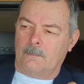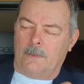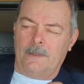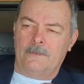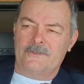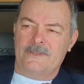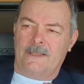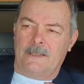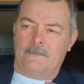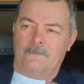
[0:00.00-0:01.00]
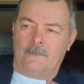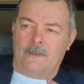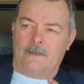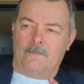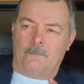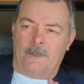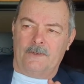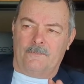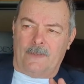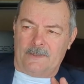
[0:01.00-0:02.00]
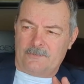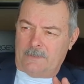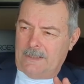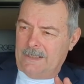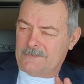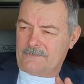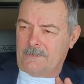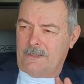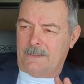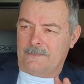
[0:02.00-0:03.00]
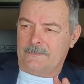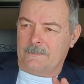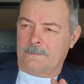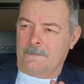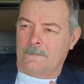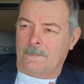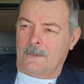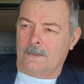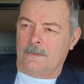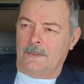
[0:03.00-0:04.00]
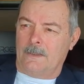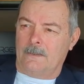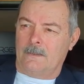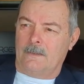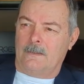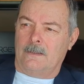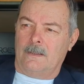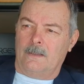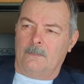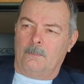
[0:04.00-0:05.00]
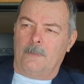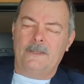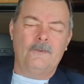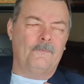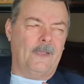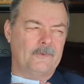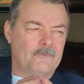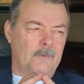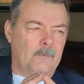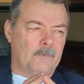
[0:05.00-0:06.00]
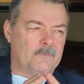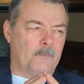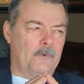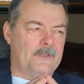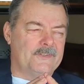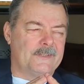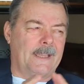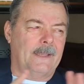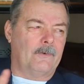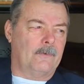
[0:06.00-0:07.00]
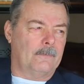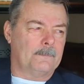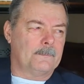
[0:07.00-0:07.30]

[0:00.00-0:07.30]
my understanding of, of manufacturing history is that manufacturing was pretty scattered.